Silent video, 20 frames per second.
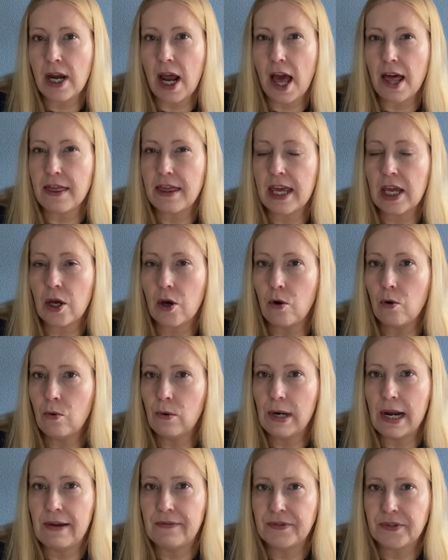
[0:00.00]
I think all
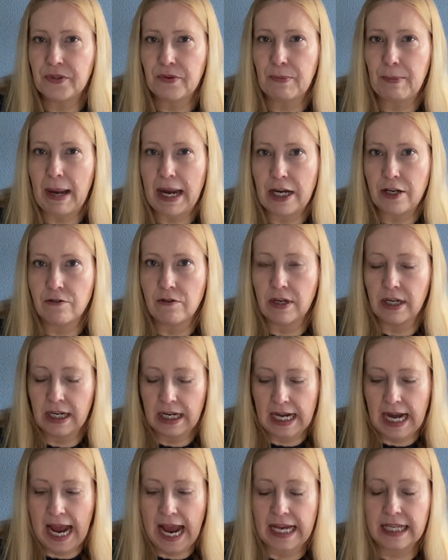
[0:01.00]
levels of patron can
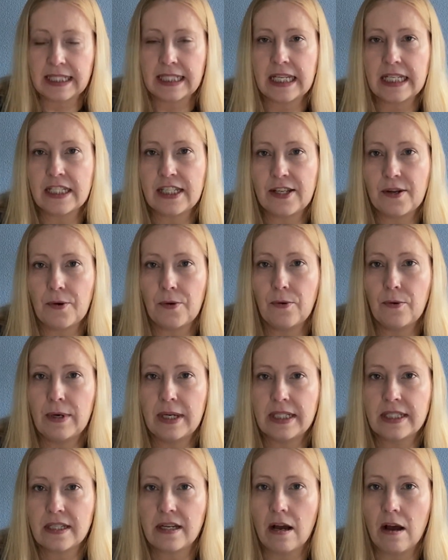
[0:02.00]
access the All
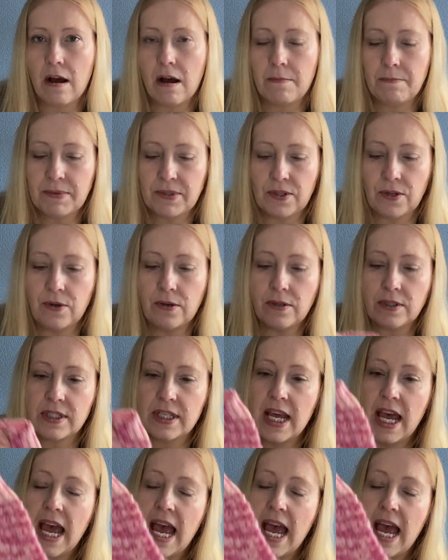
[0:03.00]
Is Calm socks.